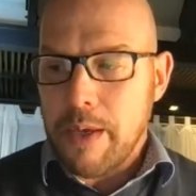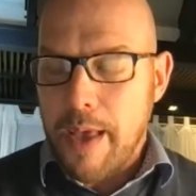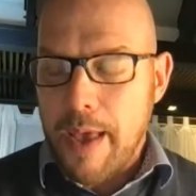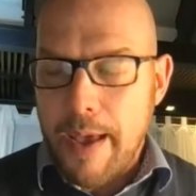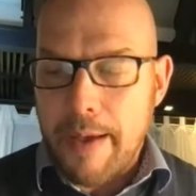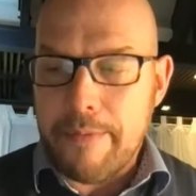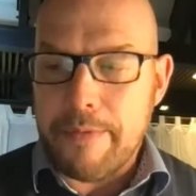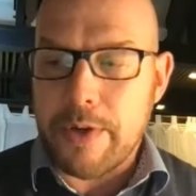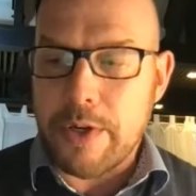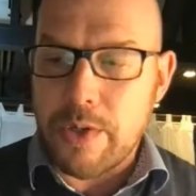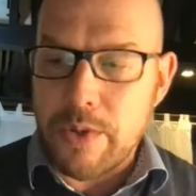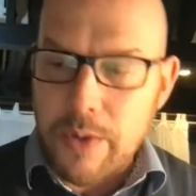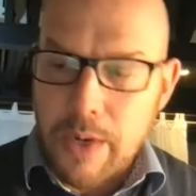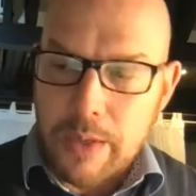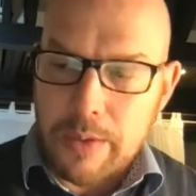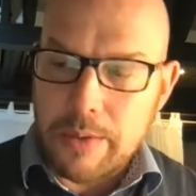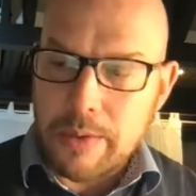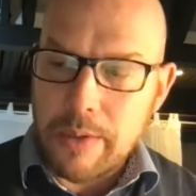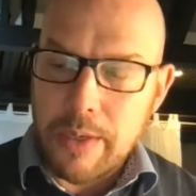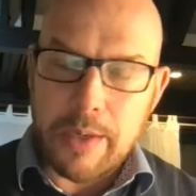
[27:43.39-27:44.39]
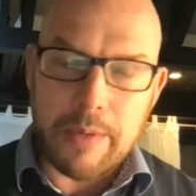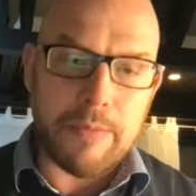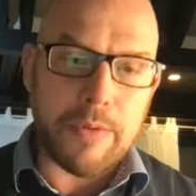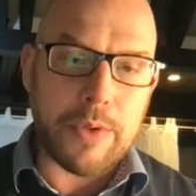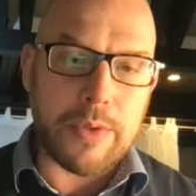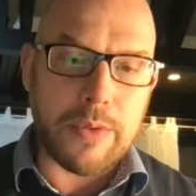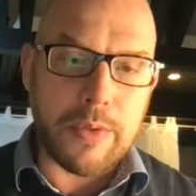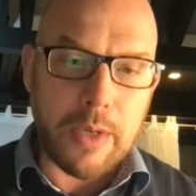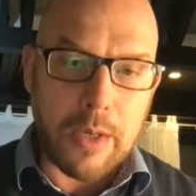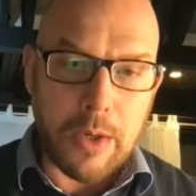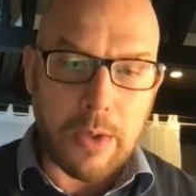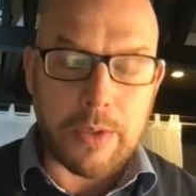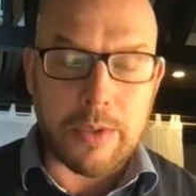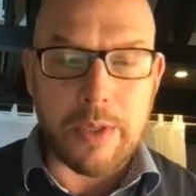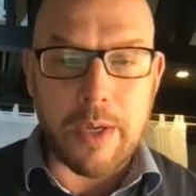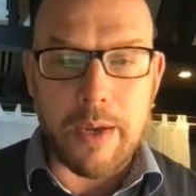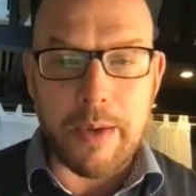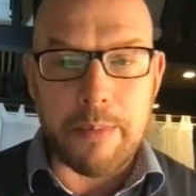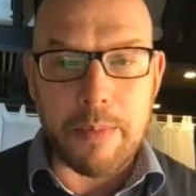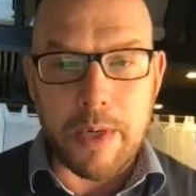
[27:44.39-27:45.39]
average round time versus our goal
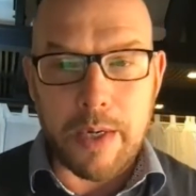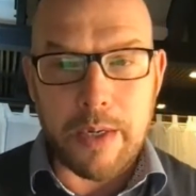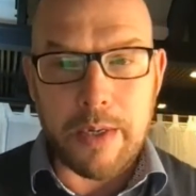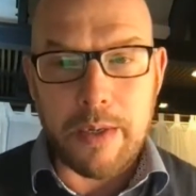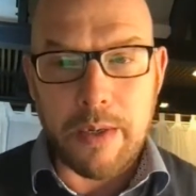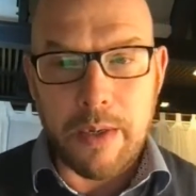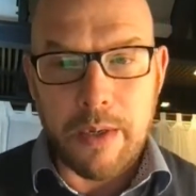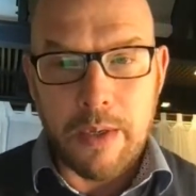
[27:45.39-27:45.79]
time, right?